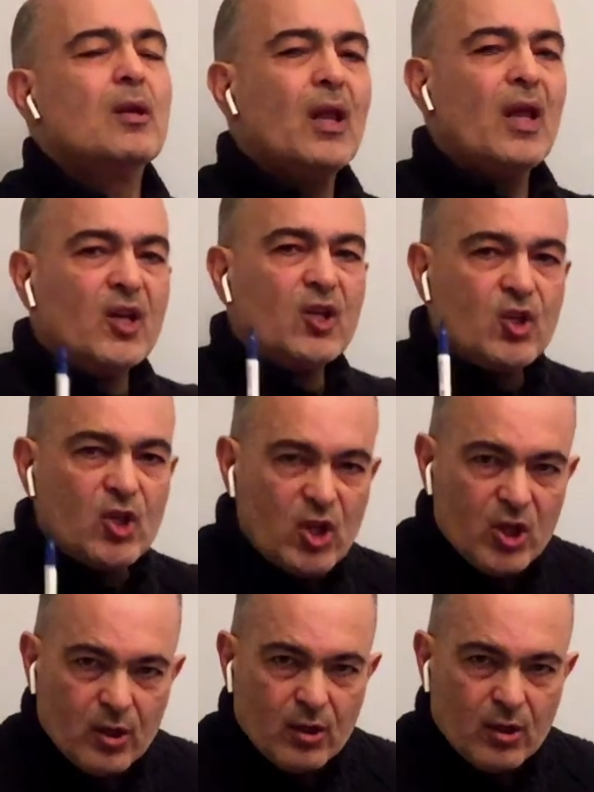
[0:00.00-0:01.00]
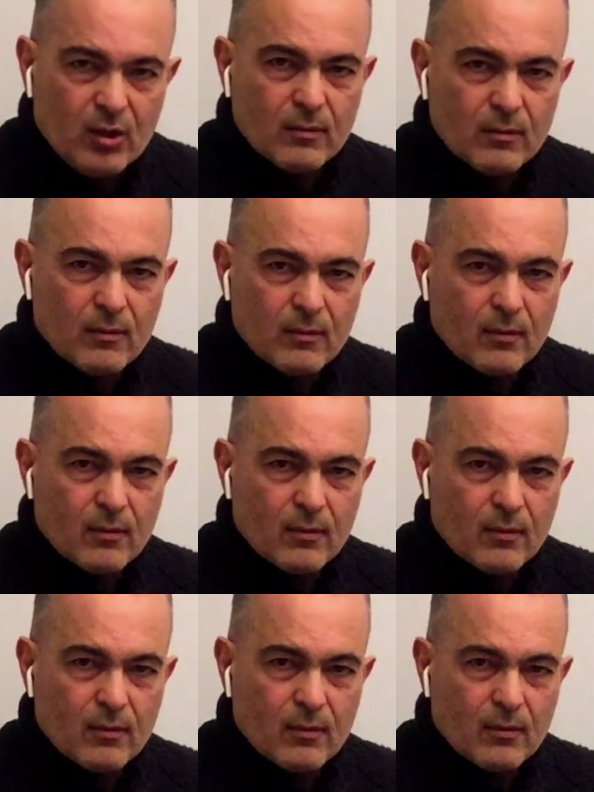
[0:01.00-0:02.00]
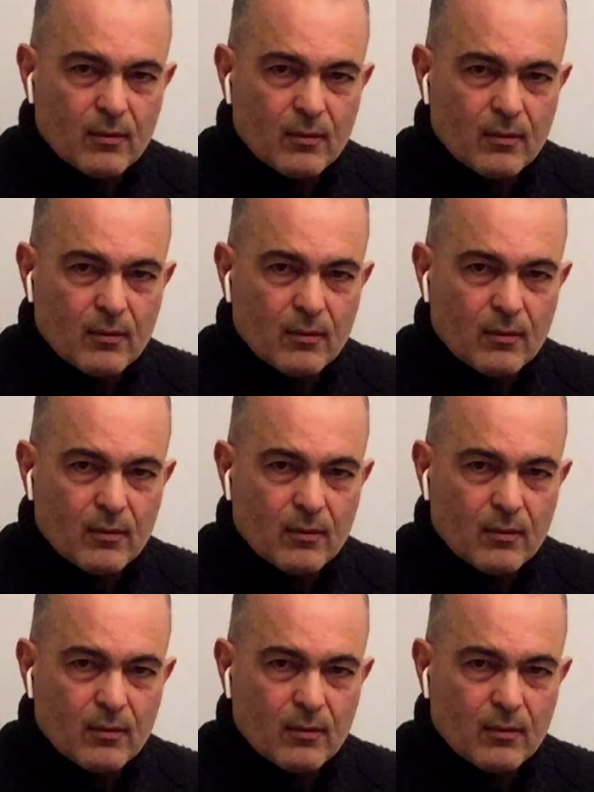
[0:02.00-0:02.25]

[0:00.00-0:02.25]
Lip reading: a chi, which